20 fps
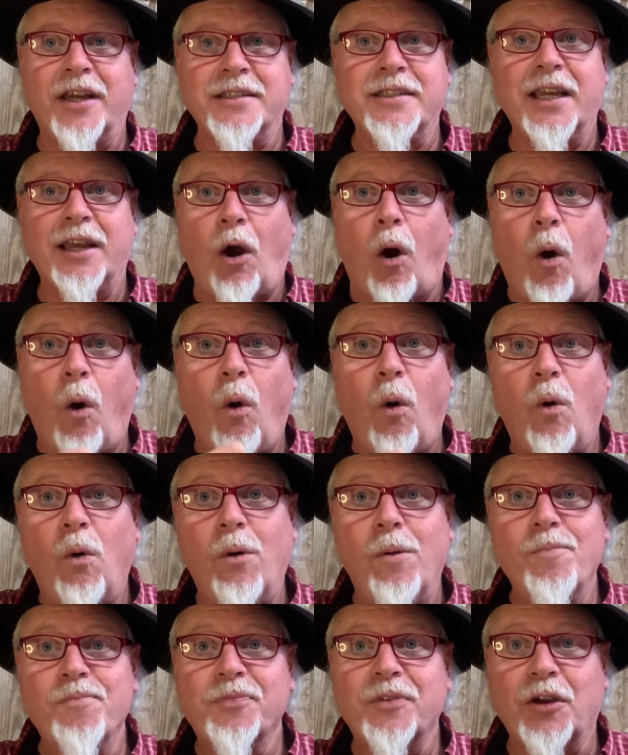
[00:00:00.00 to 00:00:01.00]
I take
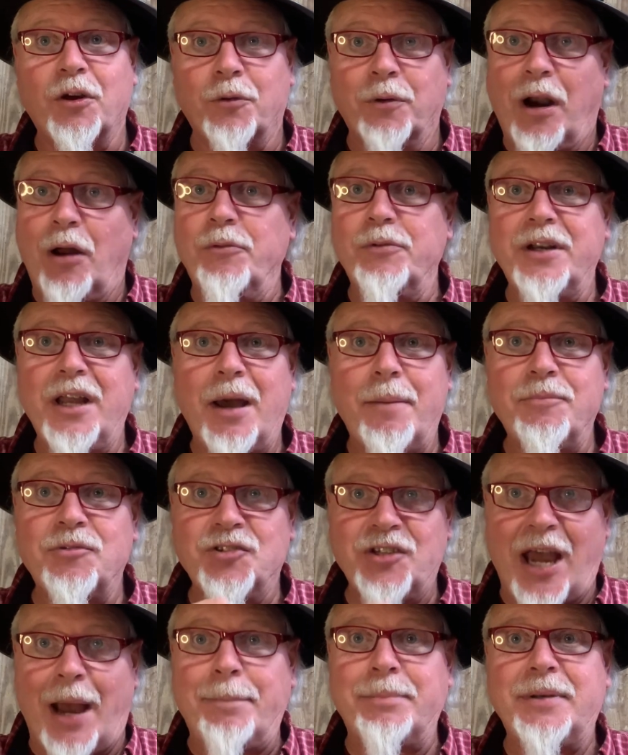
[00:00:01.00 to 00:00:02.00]
whole, ground up,
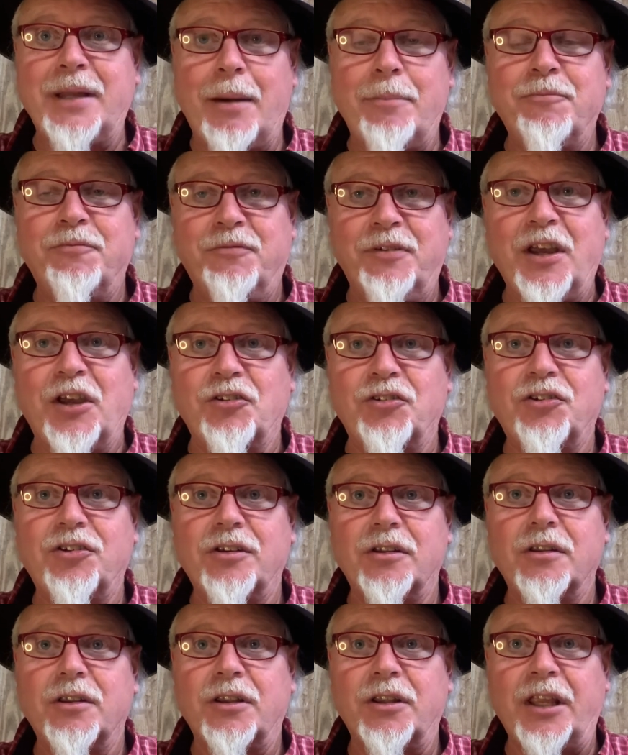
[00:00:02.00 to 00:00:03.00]
chopped up
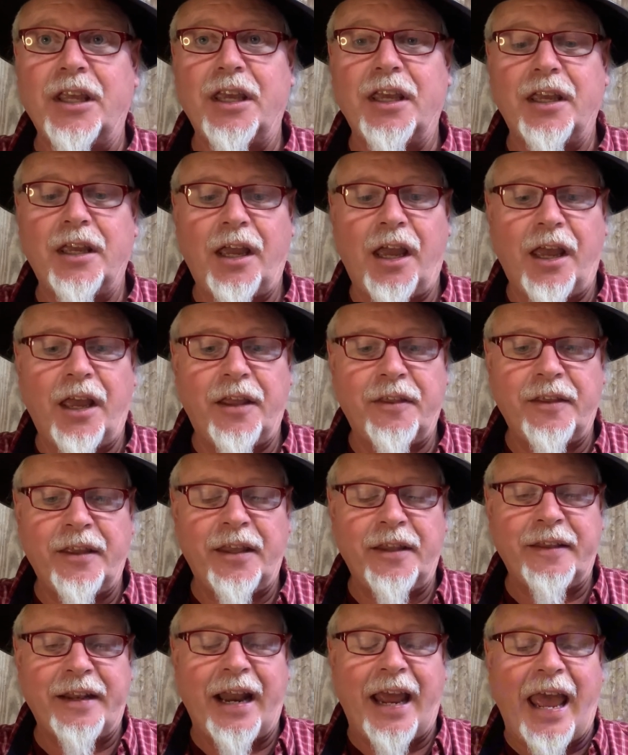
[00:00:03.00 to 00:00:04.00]
fish
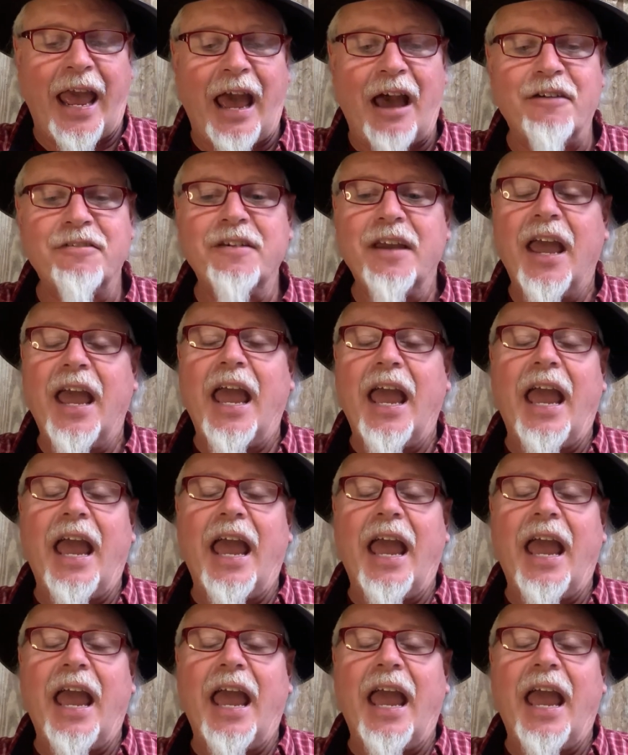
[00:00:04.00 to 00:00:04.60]
that I have.